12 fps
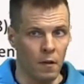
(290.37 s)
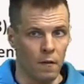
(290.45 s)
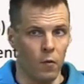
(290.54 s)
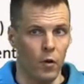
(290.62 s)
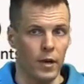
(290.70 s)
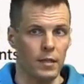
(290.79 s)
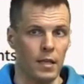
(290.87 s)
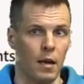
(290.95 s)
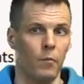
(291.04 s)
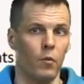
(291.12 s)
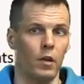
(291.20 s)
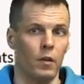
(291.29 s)
For
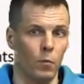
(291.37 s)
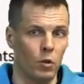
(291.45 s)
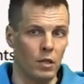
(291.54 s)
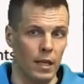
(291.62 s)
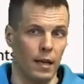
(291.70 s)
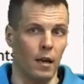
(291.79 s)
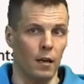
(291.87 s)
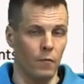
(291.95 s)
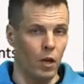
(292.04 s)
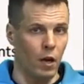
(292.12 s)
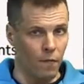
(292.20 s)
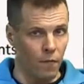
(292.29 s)
example, it would say that if
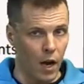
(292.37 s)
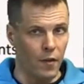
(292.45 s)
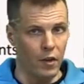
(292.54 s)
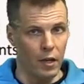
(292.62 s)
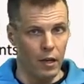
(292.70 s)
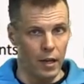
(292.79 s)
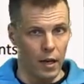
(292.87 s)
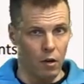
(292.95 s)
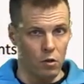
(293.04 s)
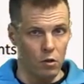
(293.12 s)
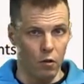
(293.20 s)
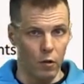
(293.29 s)
you have 5
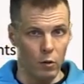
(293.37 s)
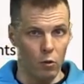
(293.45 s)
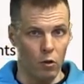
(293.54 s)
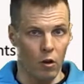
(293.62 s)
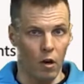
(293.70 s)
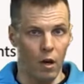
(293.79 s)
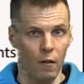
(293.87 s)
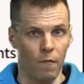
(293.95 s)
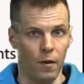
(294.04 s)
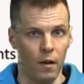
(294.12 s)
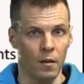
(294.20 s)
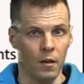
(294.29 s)
indicators going to the
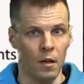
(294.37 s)
alpha,